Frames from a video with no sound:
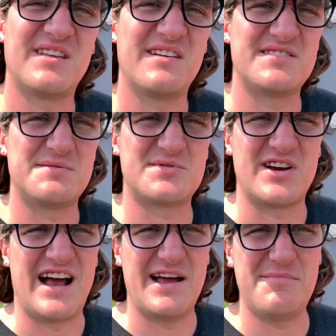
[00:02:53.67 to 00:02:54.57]

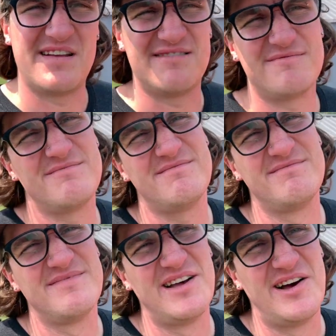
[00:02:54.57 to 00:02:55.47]
Subscribe and
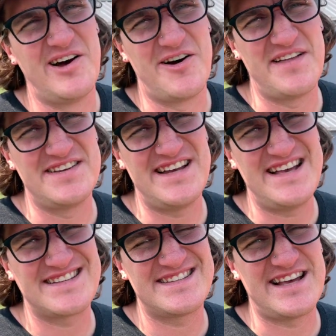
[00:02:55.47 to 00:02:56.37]
all that
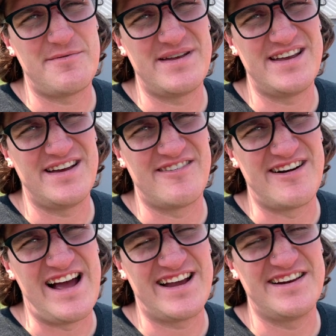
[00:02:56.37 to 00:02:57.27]
jazz, because I'll be
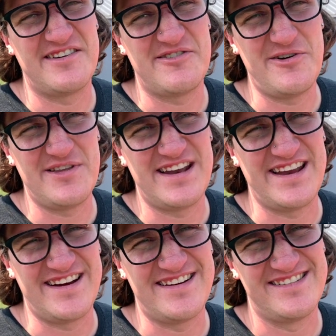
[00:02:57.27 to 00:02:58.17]
rocking and rolling
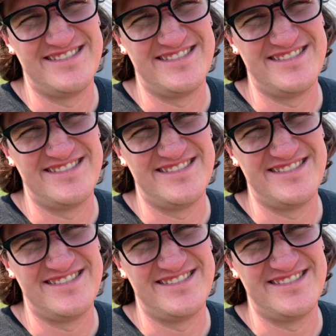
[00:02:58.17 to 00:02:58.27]
here.